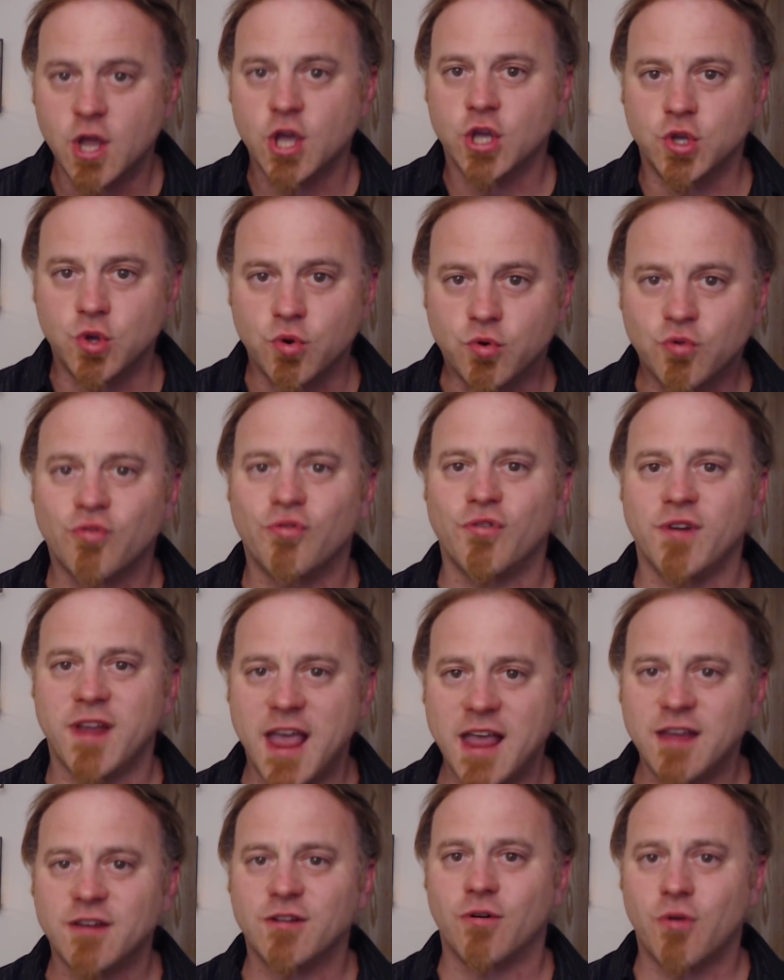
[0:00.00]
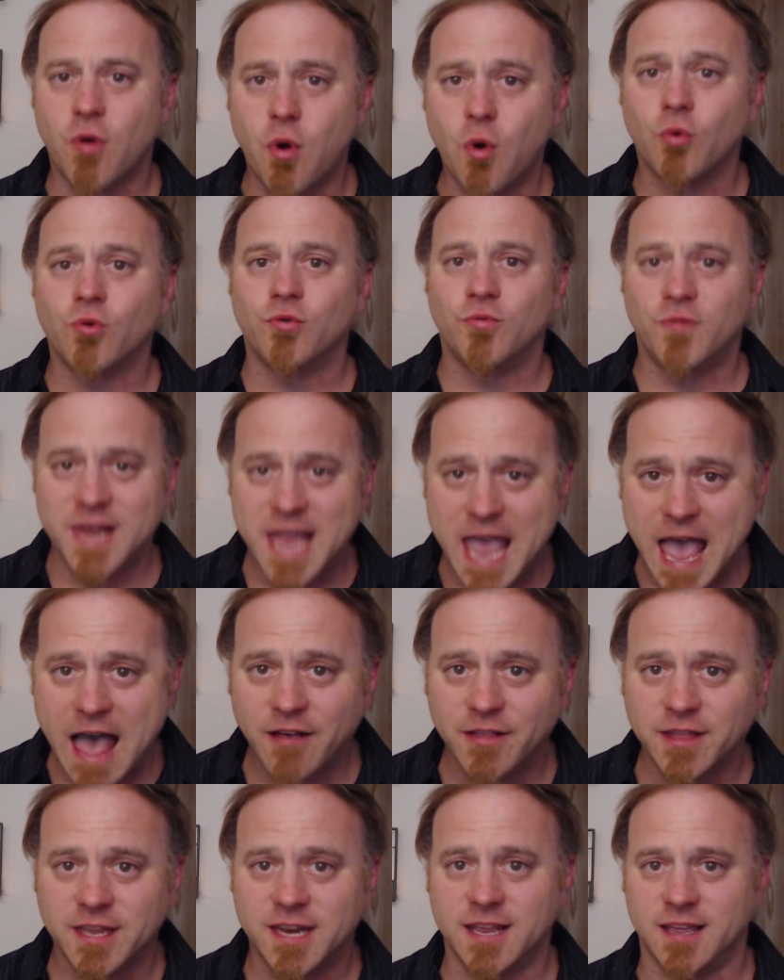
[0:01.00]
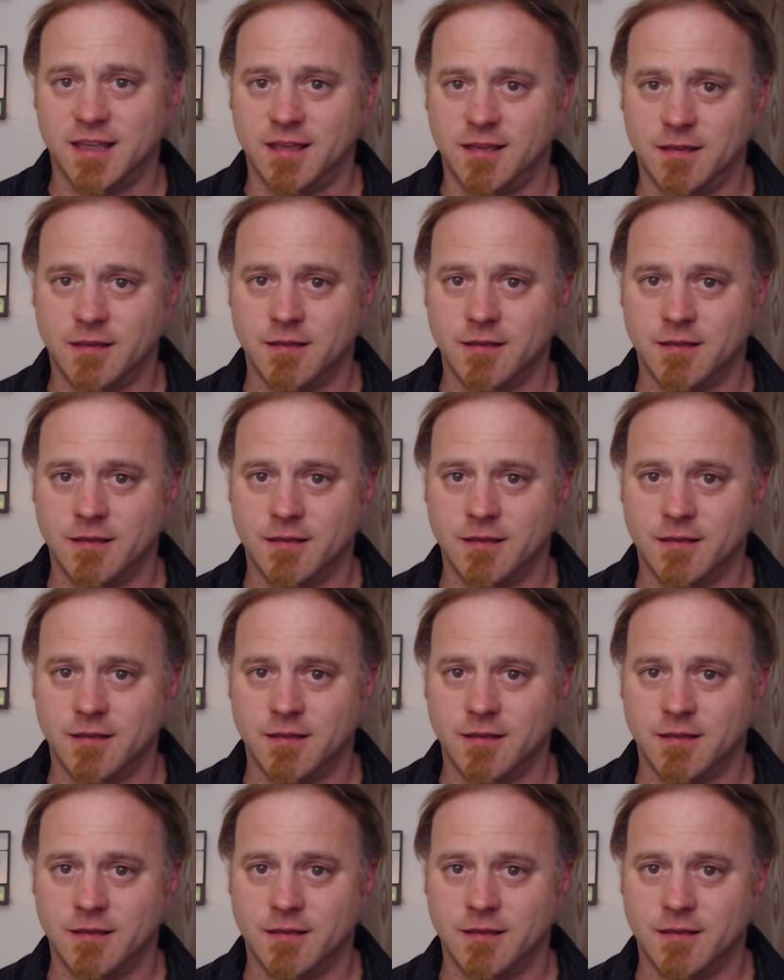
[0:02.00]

you create your own reality.